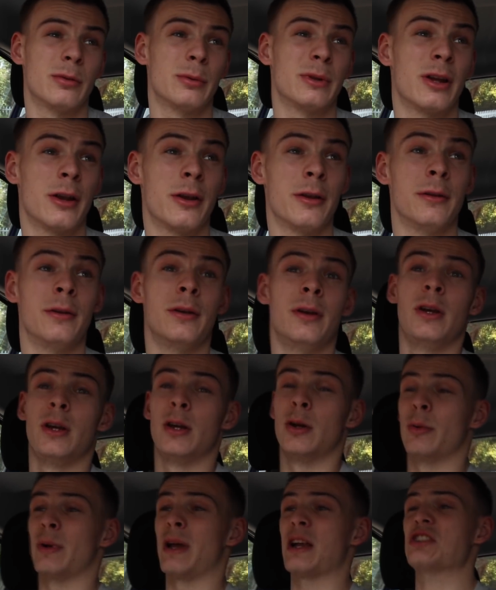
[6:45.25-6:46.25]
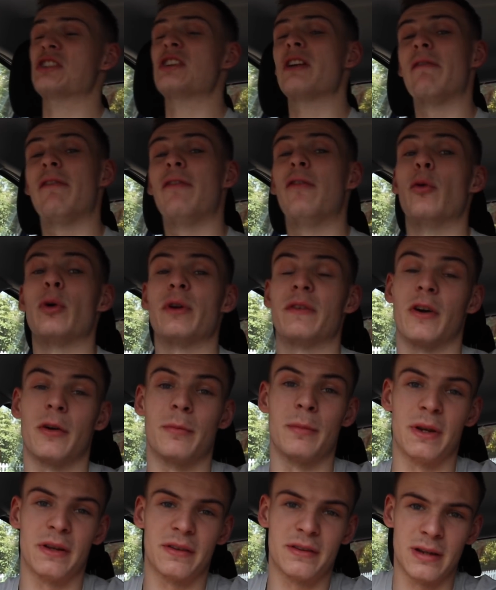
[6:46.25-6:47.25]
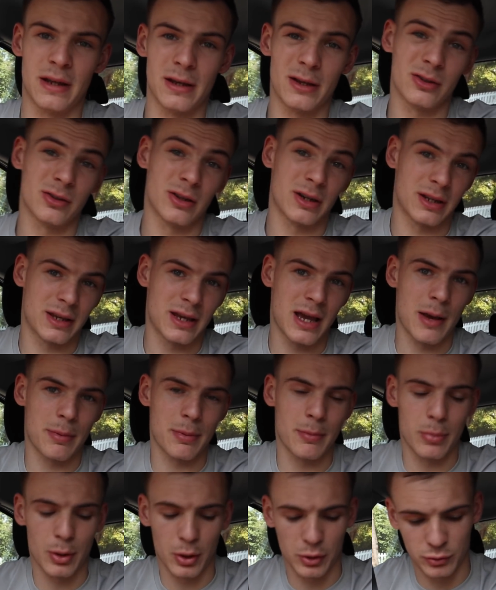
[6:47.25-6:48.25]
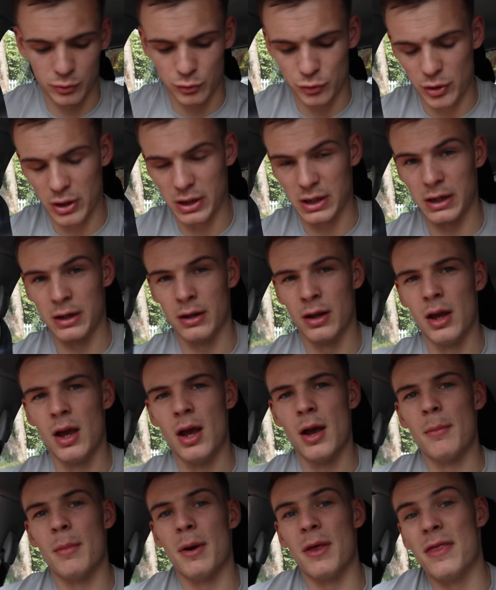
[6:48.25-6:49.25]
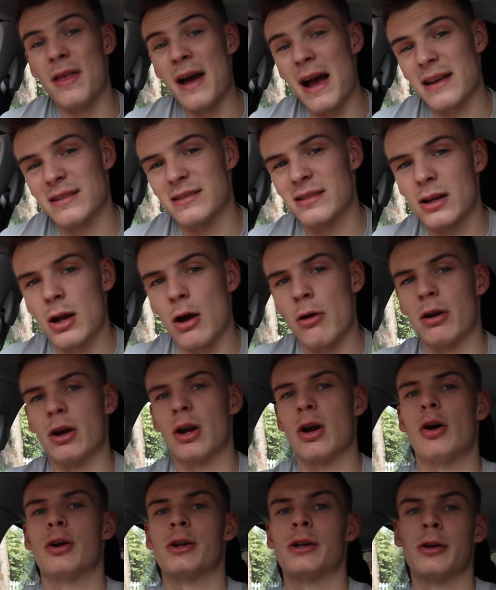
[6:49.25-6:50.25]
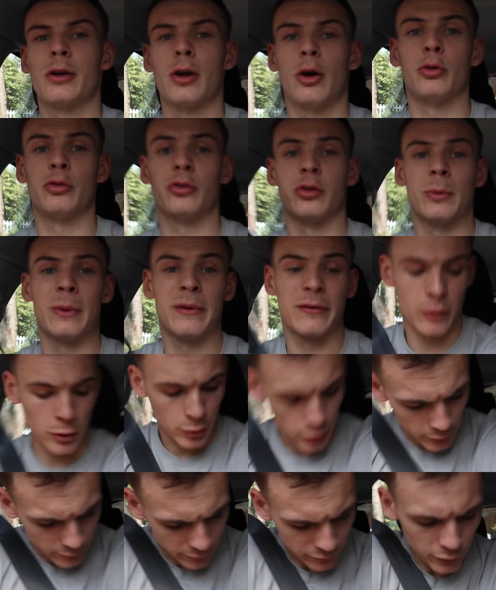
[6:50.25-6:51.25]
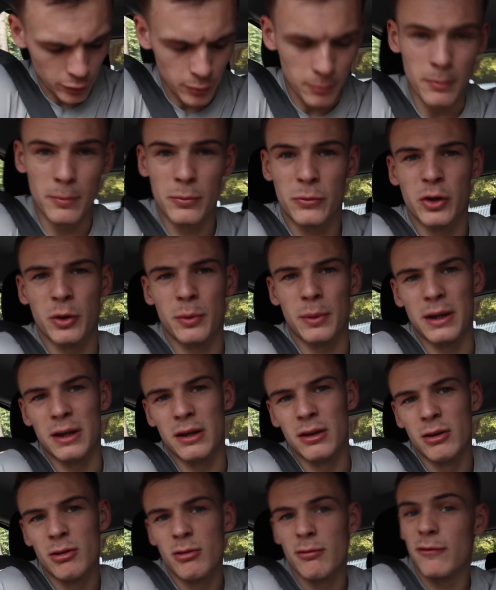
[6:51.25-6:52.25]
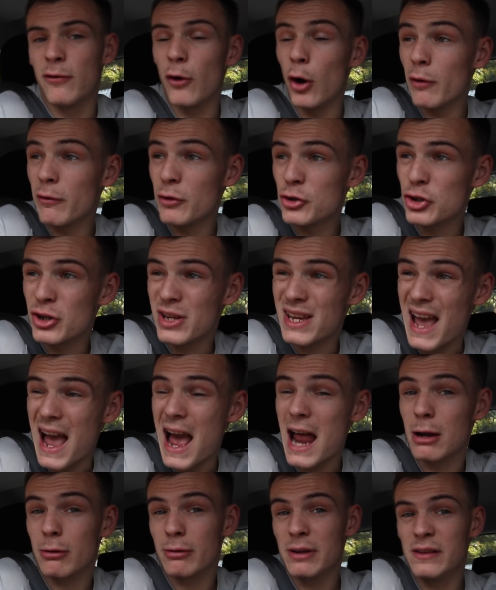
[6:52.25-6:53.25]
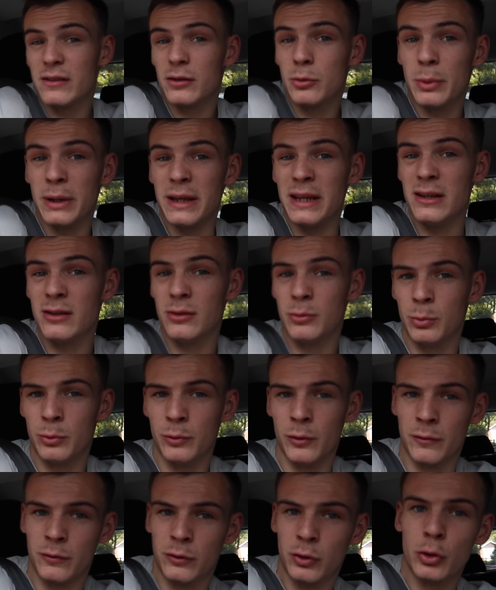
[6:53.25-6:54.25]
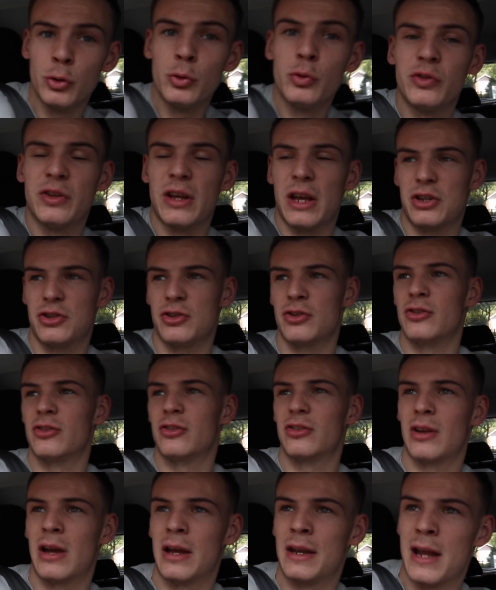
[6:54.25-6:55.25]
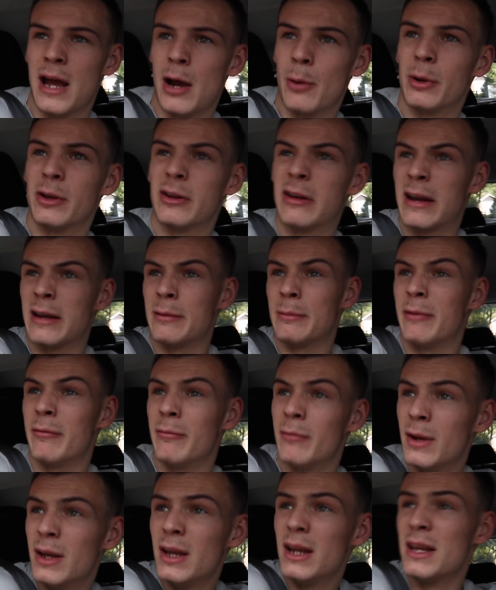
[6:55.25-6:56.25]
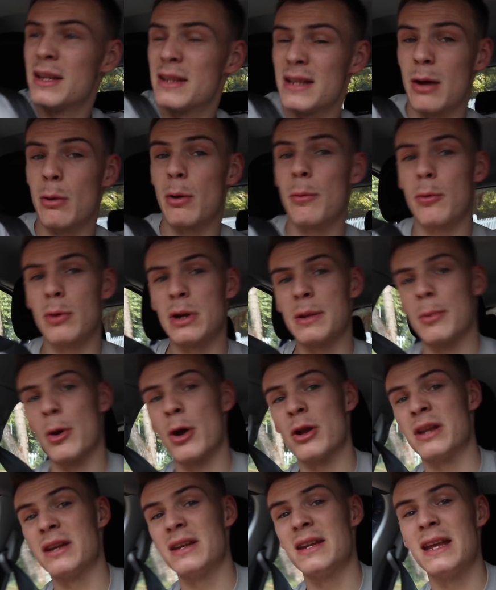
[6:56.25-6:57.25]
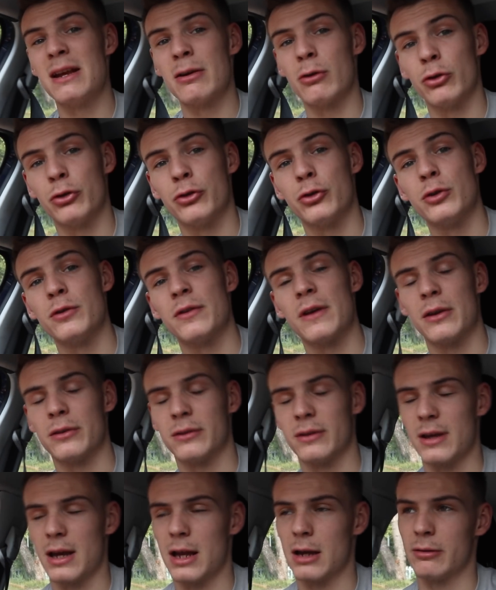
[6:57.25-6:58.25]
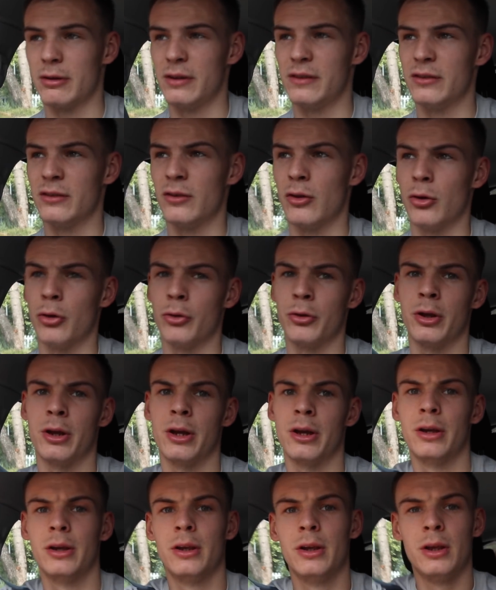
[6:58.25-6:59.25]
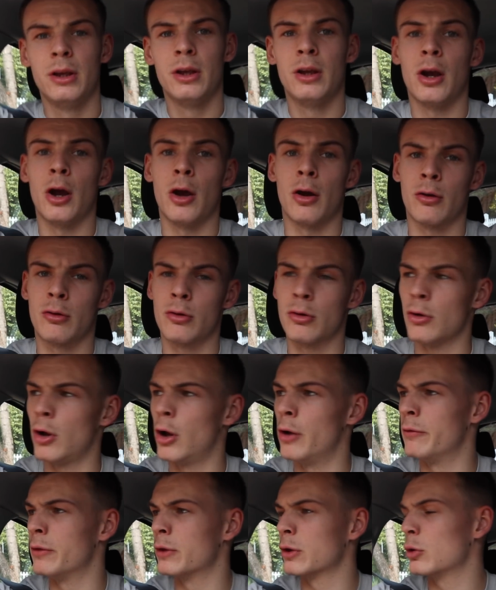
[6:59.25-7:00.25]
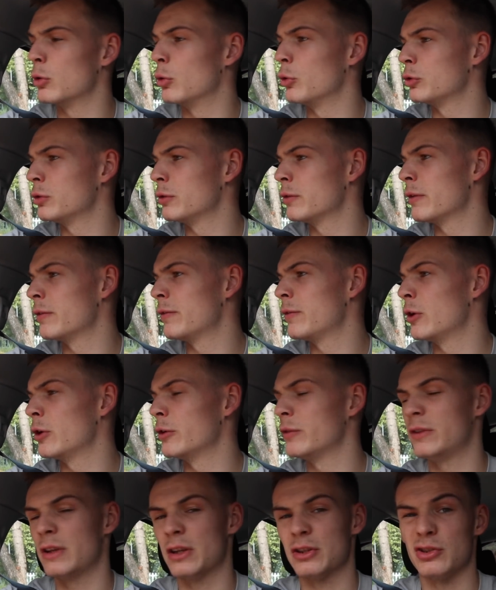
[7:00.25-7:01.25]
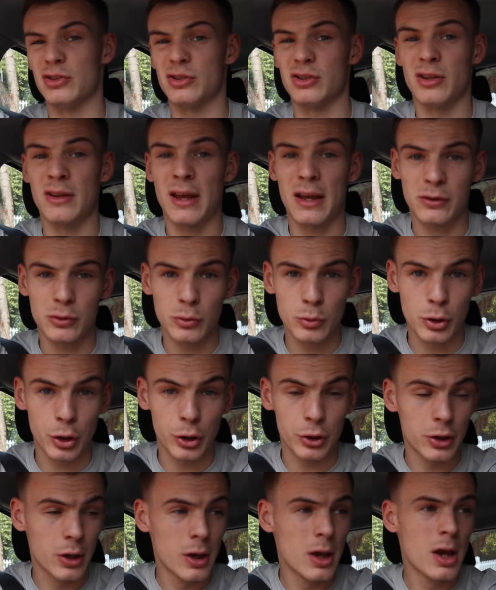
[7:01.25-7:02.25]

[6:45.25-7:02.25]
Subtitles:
So we actually done 45 minutes today because I had a gap in personal training. But that's the current cardio goal. So we've gone up from doing 500 calories a week of 2 sessions, and now we're aiming. Now we're probably burning near on 2,000 calories over the course of the 5 sessions. So that's all good.